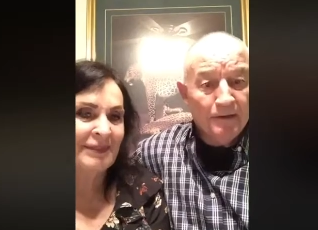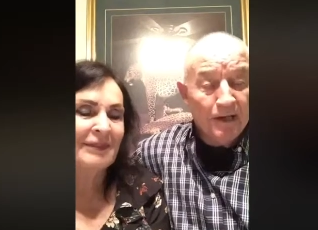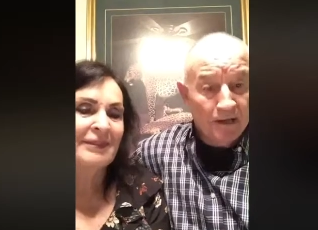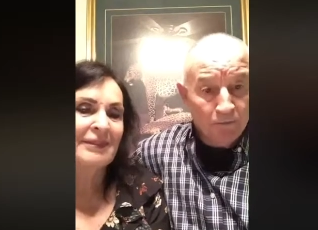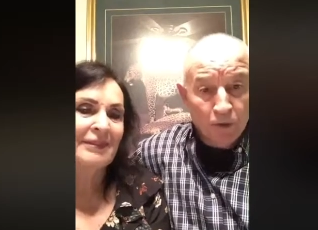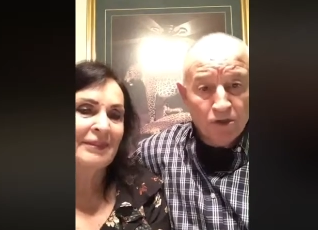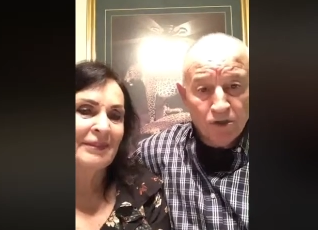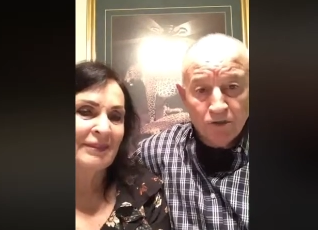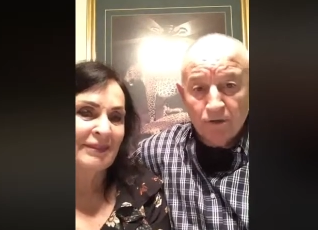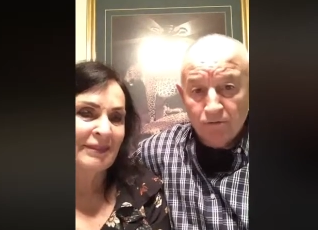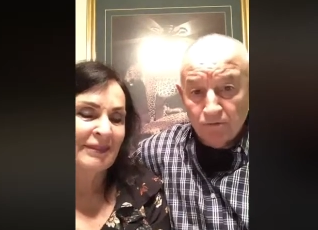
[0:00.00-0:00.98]
Speaker 1: and wants
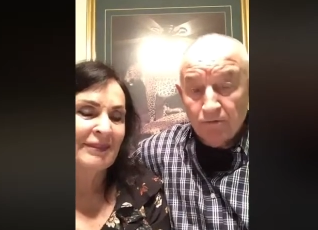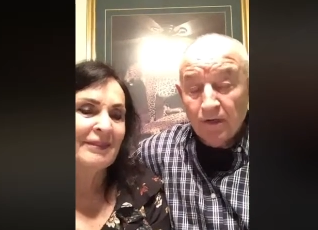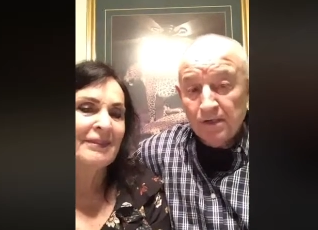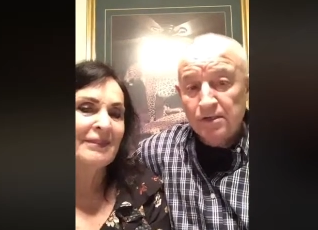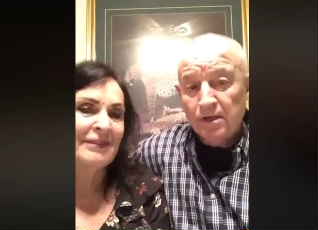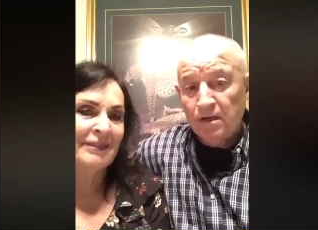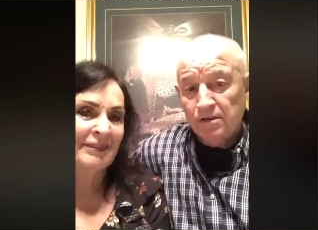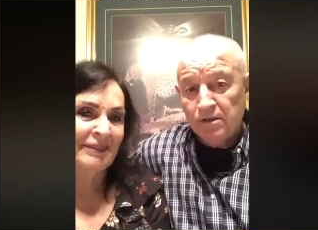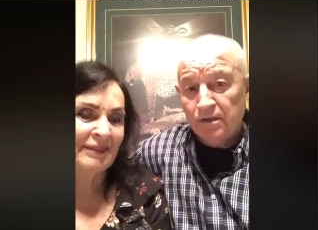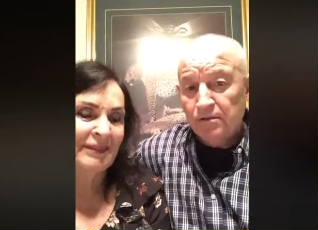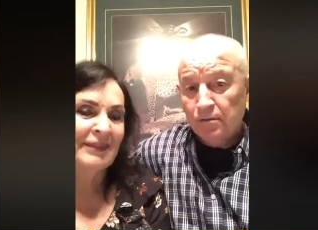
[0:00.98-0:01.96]
to release
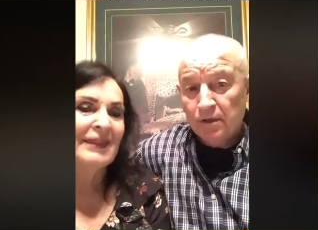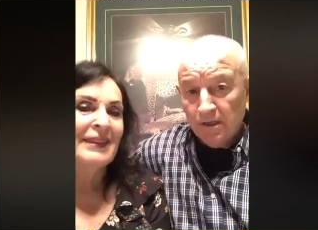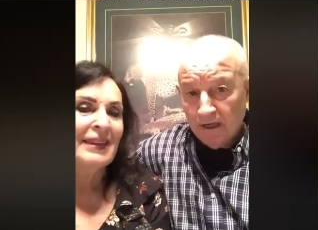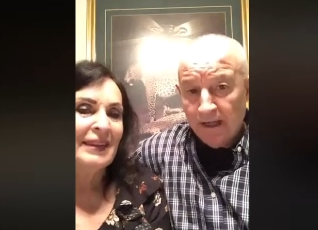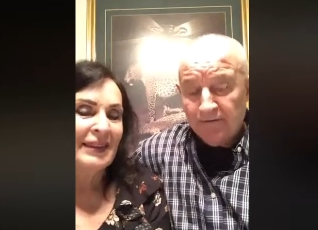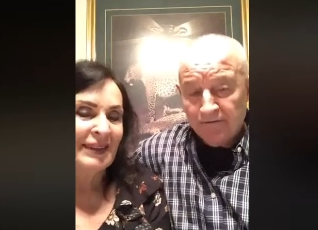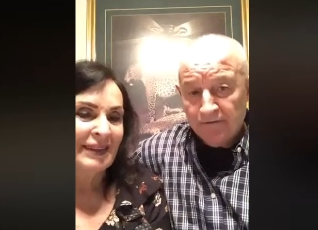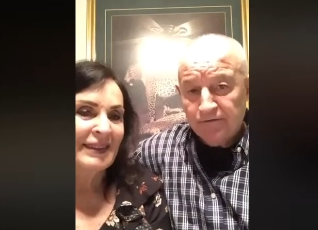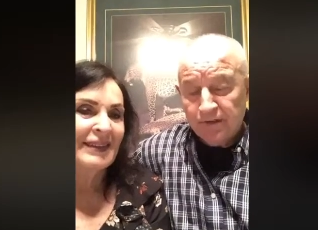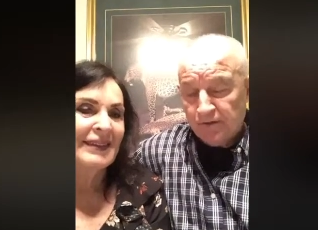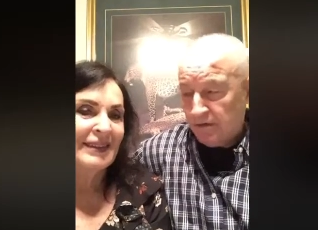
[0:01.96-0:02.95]
us into a life of
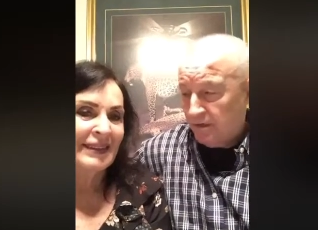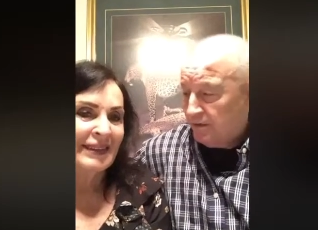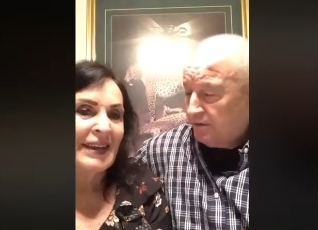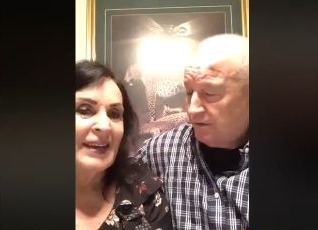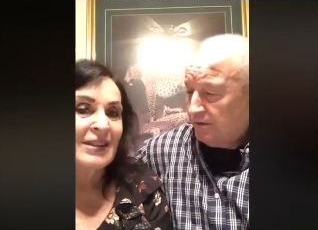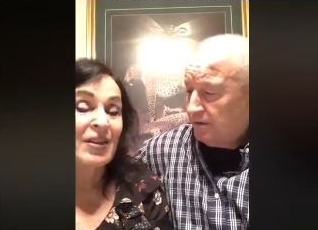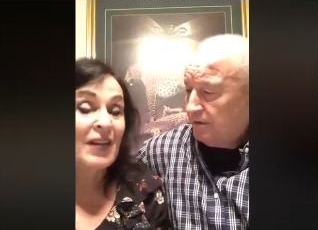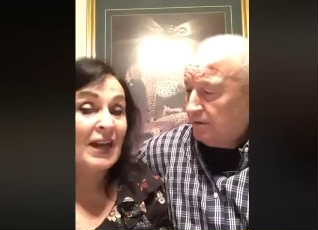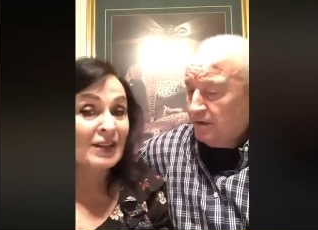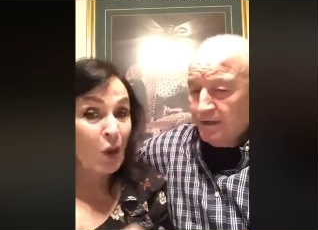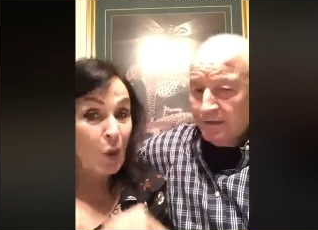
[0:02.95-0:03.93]
victory.
Speaker 2: So
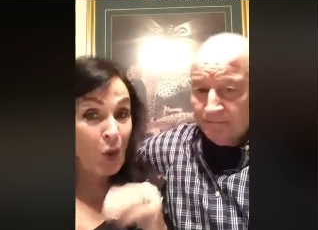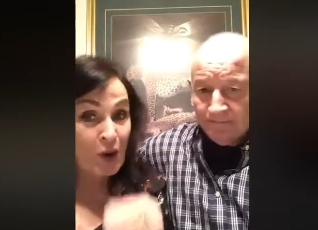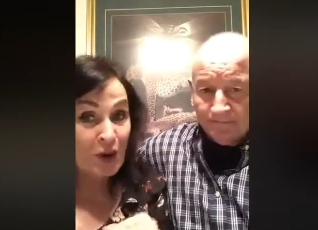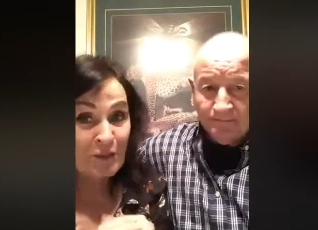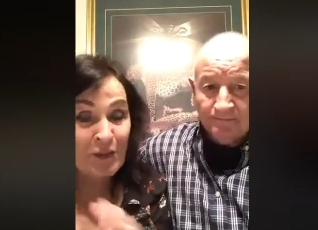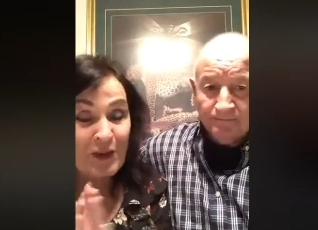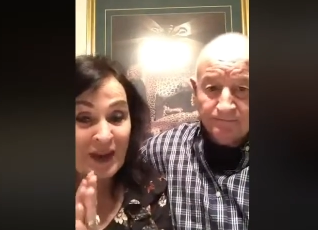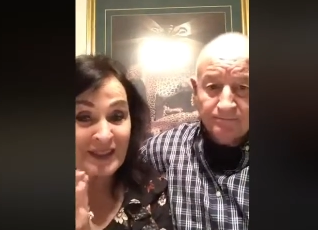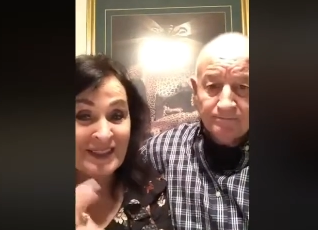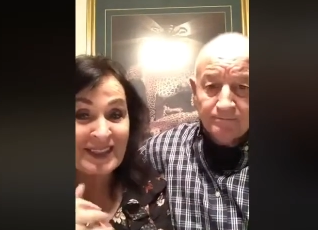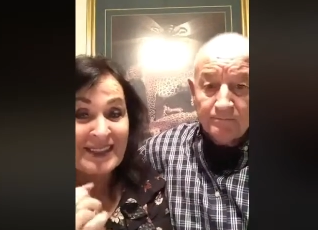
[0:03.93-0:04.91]
that's a word for
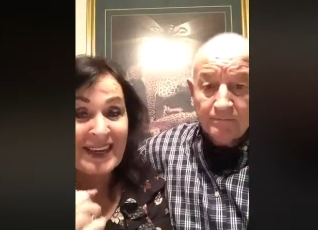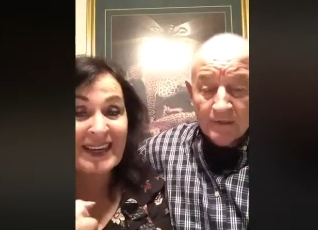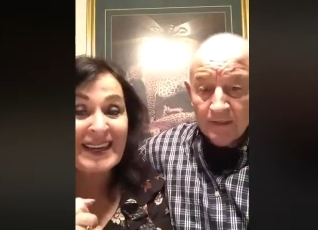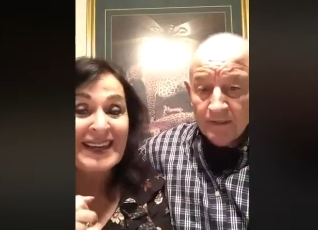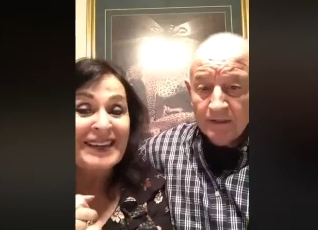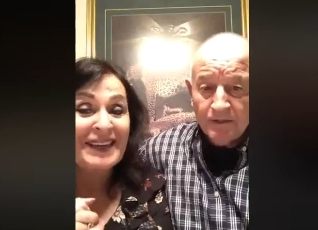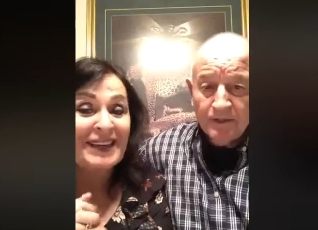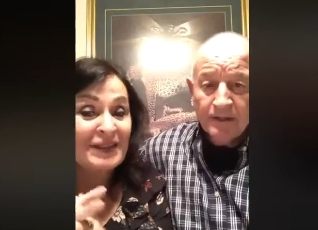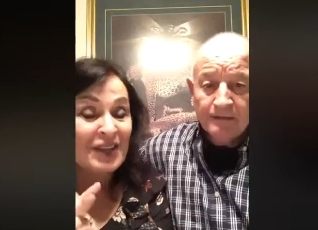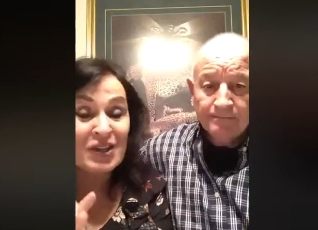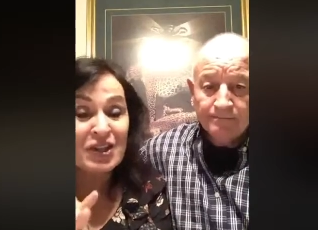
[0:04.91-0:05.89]
us today. It is. That
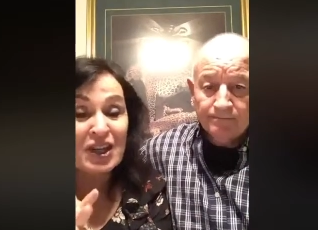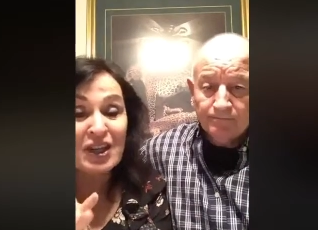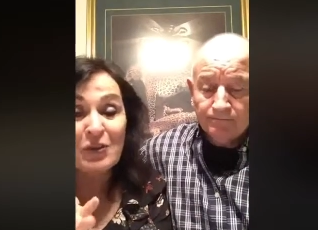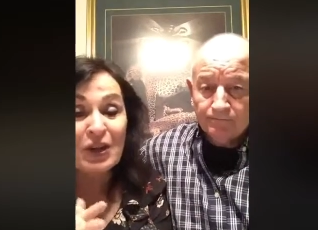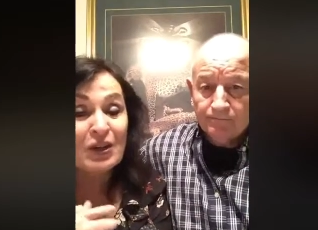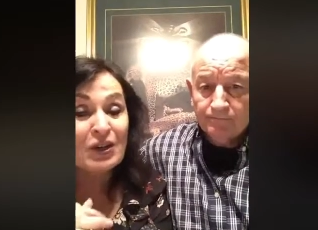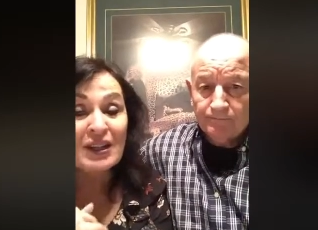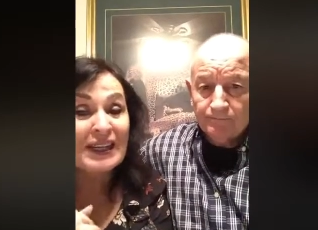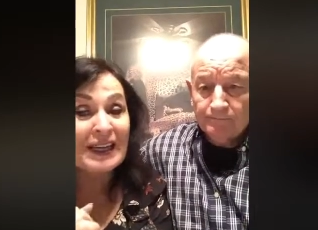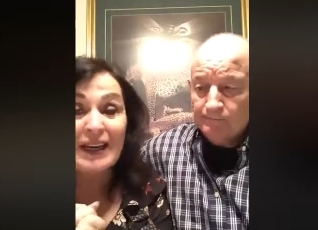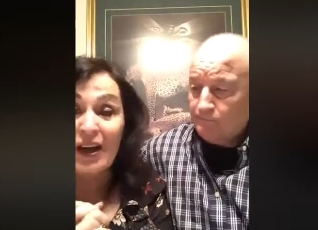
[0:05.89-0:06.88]
yeah. this year we're not
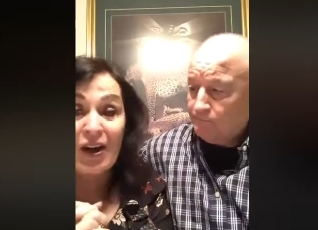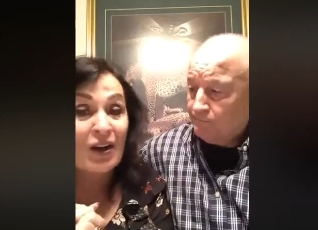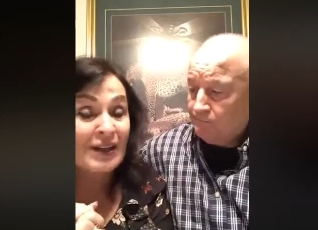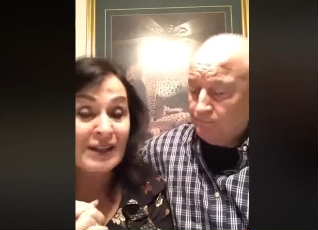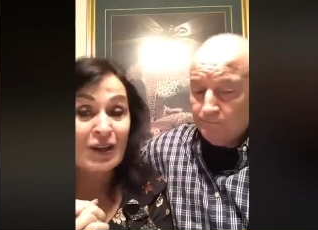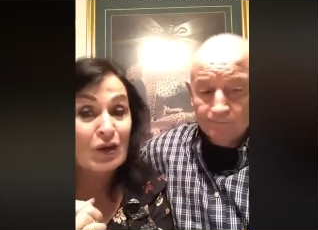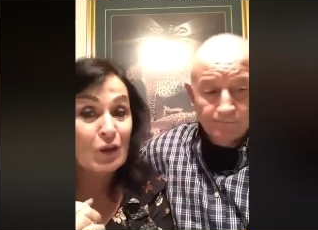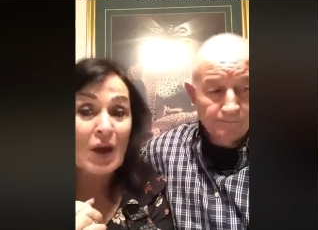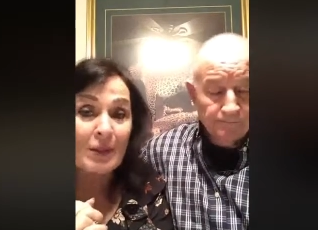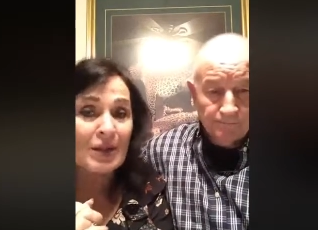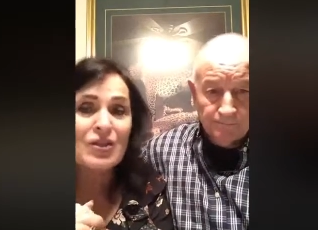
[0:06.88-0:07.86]
going to get our eyes on the
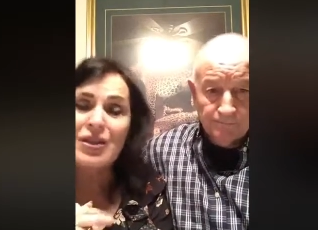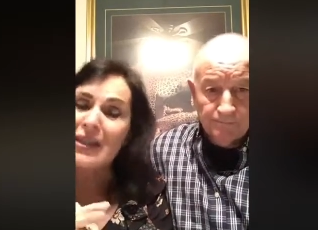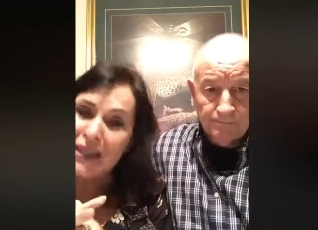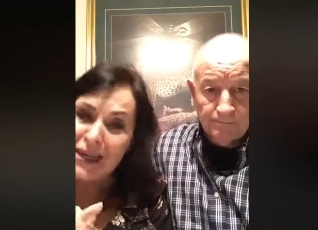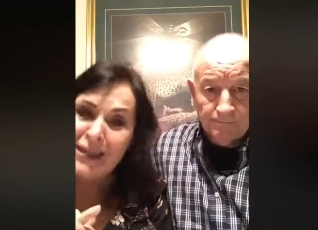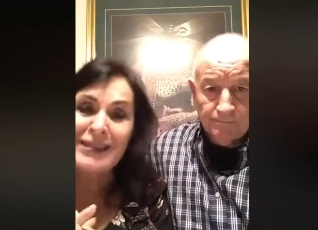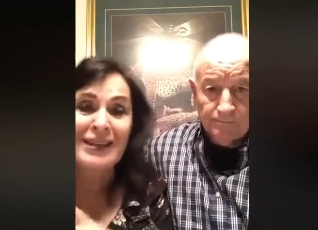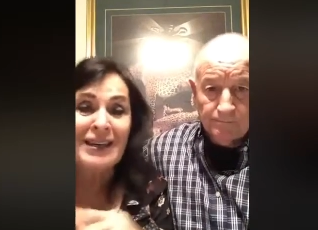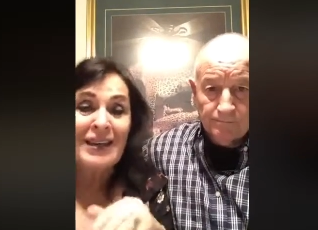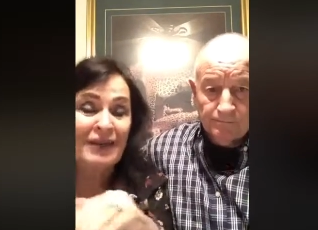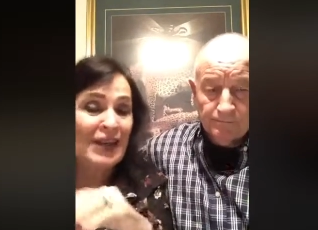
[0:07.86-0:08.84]
rubbish. Yes,
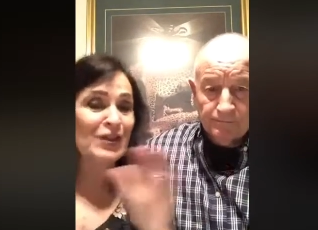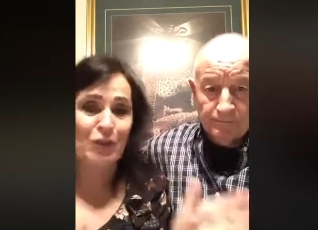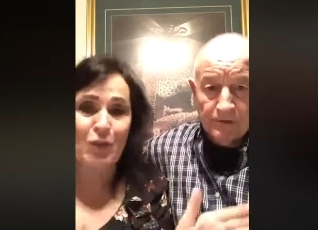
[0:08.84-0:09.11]
there's